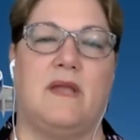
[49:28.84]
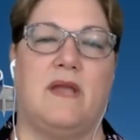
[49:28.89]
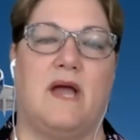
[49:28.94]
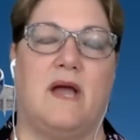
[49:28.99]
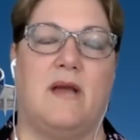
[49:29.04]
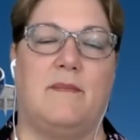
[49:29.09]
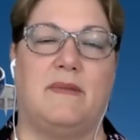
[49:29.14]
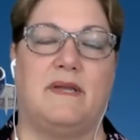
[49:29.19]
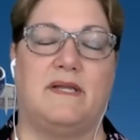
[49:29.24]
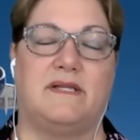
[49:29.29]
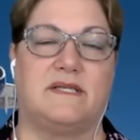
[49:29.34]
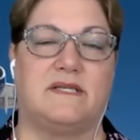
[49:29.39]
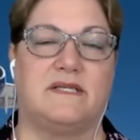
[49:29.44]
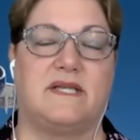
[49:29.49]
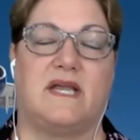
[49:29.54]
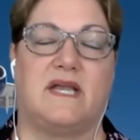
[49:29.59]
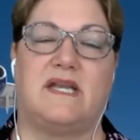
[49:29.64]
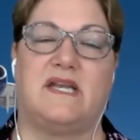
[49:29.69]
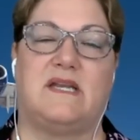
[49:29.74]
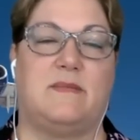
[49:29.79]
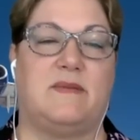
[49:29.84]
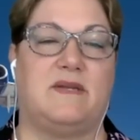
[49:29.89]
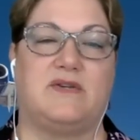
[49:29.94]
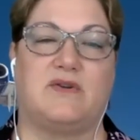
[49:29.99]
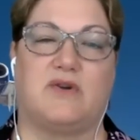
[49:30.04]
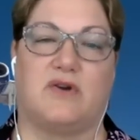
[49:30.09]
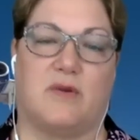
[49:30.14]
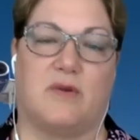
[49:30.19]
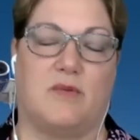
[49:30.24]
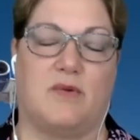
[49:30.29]
Um, it's intended to be
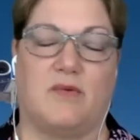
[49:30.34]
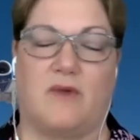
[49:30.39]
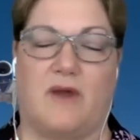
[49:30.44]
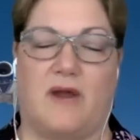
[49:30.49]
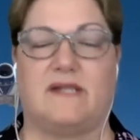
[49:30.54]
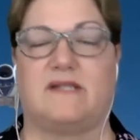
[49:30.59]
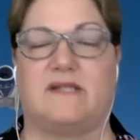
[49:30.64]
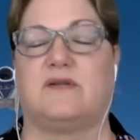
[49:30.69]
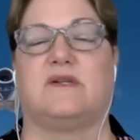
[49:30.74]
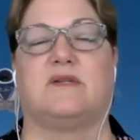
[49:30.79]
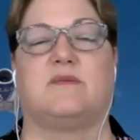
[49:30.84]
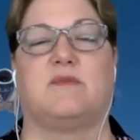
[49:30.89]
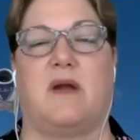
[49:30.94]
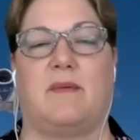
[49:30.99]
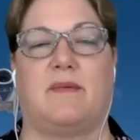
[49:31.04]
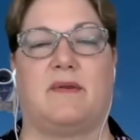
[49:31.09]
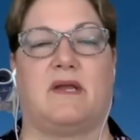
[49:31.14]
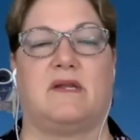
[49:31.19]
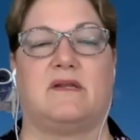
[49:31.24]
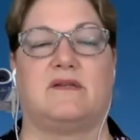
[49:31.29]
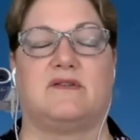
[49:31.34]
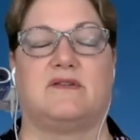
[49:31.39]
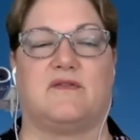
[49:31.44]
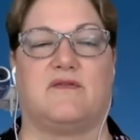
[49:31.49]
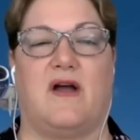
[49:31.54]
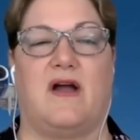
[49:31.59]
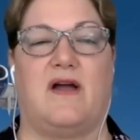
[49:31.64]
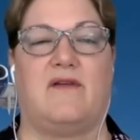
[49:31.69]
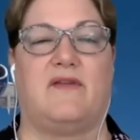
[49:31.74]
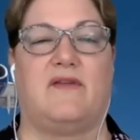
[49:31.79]
durable, right? So it's probably going to
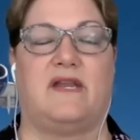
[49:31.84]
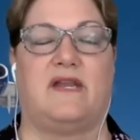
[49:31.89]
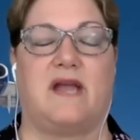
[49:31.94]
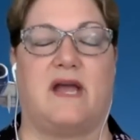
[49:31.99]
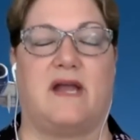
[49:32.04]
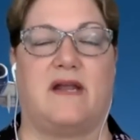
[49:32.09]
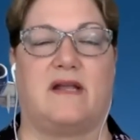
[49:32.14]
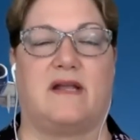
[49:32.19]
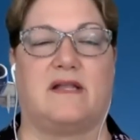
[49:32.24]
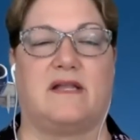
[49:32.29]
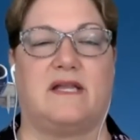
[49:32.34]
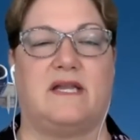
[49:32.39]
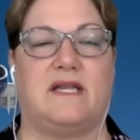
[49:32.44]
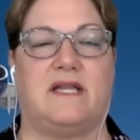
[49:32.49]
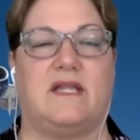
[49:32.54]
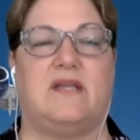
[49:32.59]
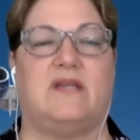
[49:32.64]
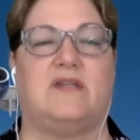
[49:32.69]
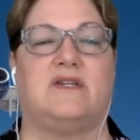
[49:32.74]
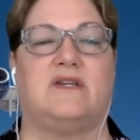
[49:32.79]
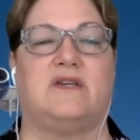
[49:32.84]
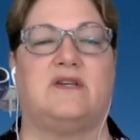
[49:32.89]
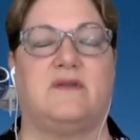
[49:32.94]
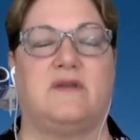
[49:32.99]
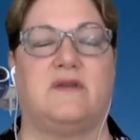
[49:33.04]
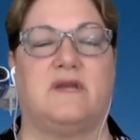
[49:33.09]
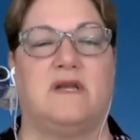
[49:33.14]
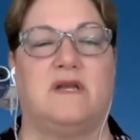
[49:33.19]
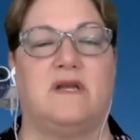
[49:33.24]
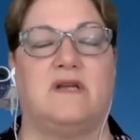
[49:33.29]
survive any kind of cleaning that you do.
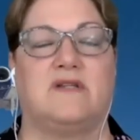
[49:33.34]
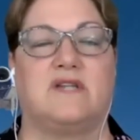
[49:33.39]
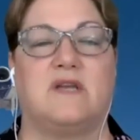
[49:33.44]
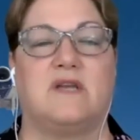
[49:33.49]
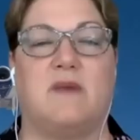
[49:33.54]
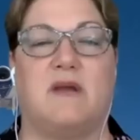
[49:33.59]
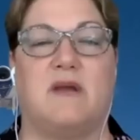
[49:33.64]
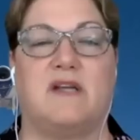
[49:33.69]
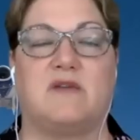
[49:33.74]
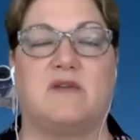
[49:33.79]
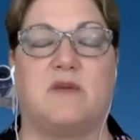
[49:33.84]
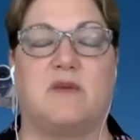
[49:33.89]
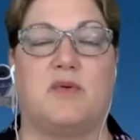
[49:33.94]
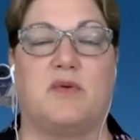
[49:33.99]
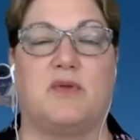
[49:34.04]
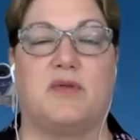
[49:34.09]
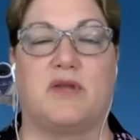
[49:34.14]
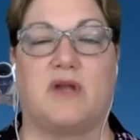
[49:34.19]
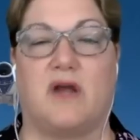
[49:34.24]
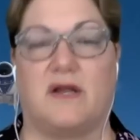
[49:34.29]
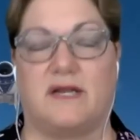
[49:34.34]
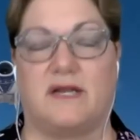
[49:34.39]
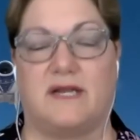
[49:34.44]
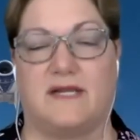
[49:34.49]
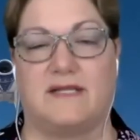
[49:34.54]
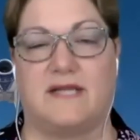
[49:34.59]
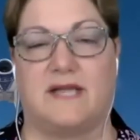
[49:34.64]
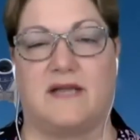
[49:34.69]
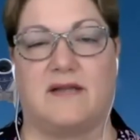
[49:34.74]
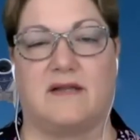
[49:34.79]
So you might as well pull the
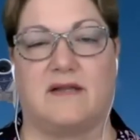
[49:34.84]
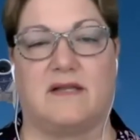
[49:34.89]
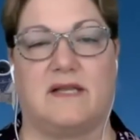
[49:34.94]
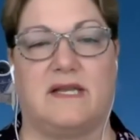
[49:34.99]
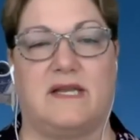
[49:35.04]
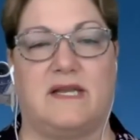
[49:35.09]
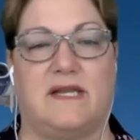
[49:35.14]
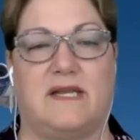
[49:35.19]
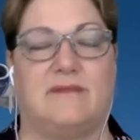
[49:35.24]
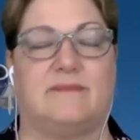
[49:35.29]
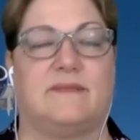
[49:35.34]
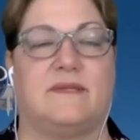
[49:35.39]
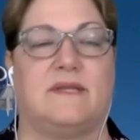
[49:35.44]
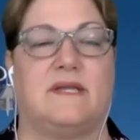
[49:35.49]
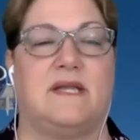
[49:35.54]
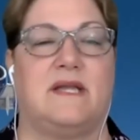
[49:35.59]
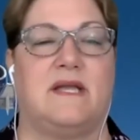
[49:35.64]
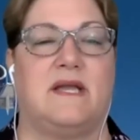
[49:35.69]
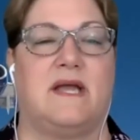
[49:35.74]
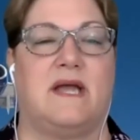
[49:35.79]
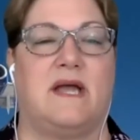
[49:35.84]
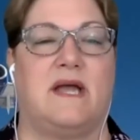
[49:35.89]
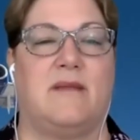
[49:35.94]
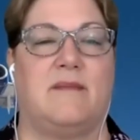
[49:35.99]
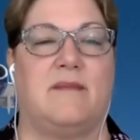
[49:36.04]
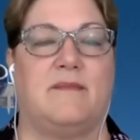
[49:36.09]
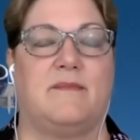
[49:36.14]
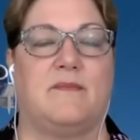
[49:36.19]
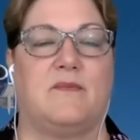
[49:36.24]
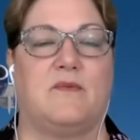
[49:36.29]
contents out and clean it.
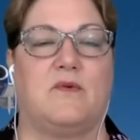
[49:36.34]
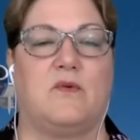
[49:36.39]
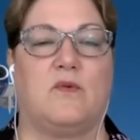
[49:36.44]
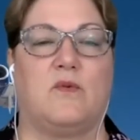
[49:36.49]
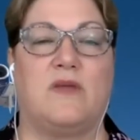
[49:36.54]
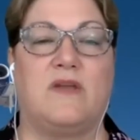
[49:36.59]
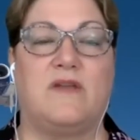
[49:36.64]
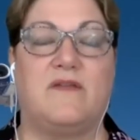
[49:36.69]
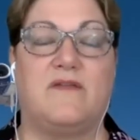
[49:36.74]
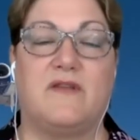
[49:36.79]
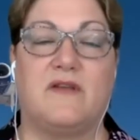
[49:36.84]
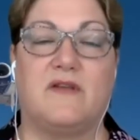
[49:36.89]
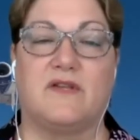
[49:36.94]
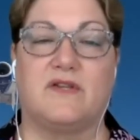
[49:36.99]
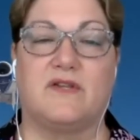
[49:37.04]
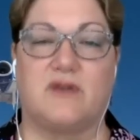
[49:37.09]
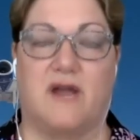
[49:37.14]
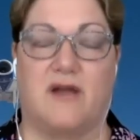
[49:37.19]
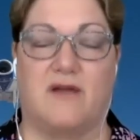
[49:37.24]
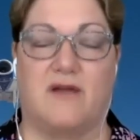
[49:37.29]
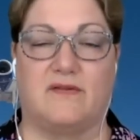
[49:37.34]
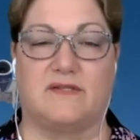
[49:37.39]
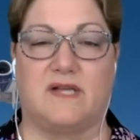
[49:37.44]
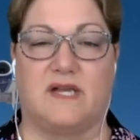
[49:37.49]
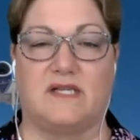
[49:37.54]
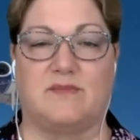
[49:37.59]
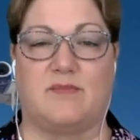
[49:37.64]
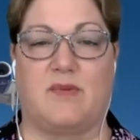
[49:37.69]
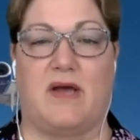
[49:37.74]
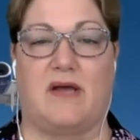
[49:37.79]
Um, refill the travel
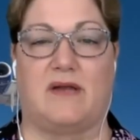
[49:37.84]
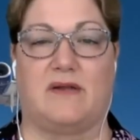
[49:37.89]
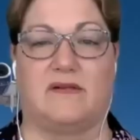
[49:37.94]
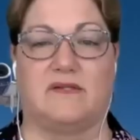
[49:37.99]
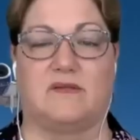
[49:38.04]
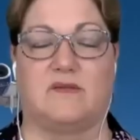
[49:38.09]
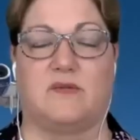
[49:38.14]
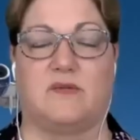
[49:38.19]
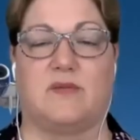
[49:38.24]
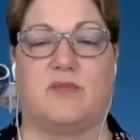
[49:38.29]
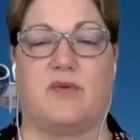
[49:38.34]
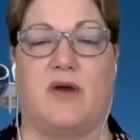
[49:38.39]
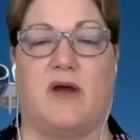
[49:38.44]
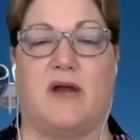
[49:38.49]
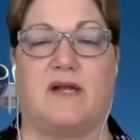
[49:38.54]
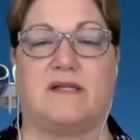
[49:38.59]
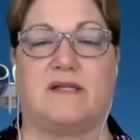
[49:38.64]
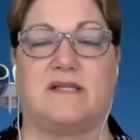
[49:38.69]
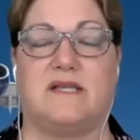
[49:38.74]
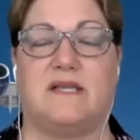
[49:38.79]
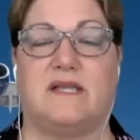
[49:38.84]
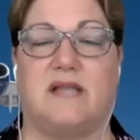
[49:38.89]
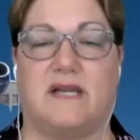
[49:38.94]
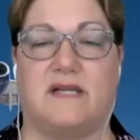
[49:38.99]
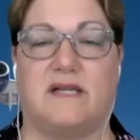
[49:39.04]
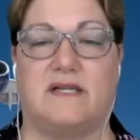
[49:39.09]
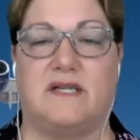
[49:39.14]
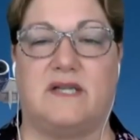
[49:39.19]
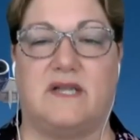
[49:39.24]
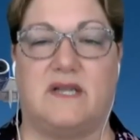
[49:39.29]
size bottles with the products that you
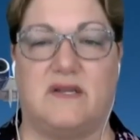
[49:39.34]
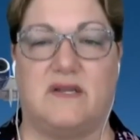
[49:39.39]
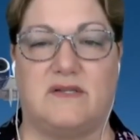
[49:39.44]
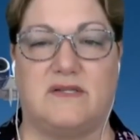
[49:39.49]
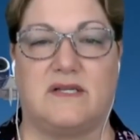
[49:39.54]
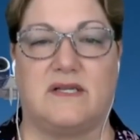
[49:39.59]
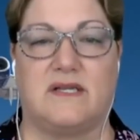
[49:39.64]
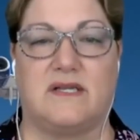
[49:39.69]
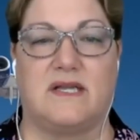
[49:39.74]
like to use.